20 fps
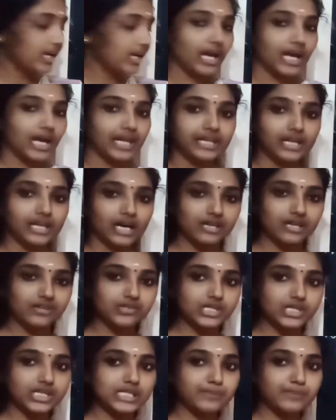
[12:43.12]
And in
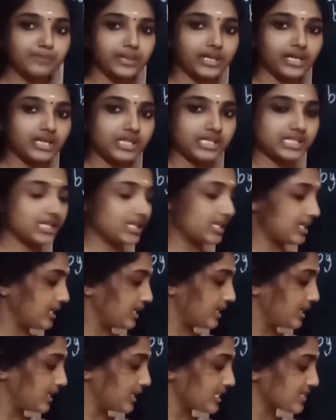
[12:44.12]
hundreds place,
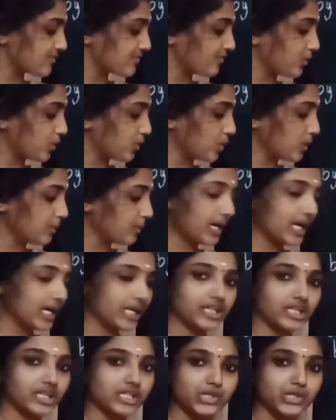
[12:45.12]
it's 4
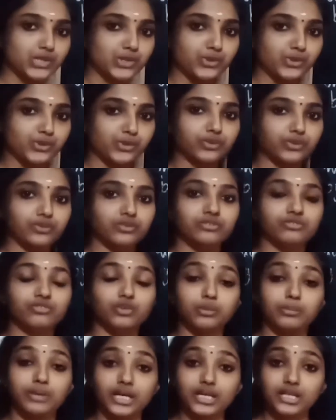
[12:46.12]
minus 2.
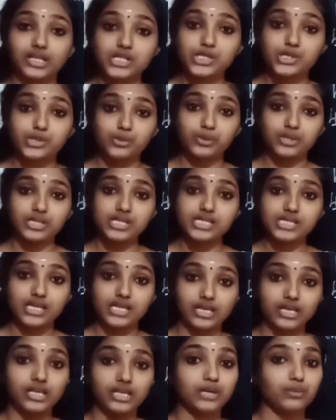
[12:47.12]
4 minus 2 is
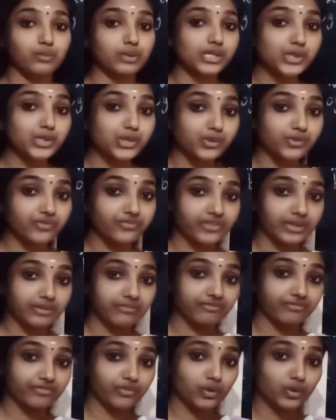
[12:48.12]
taking away 2
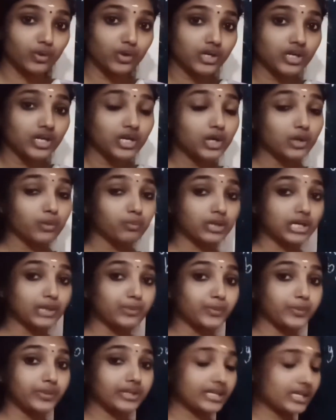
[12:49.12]
from 4. What
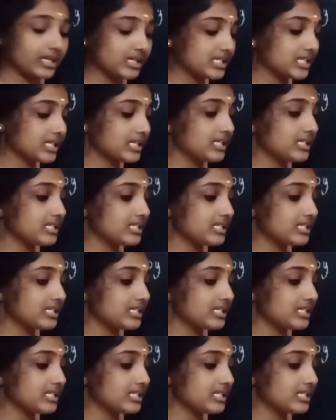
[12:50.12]
we will get?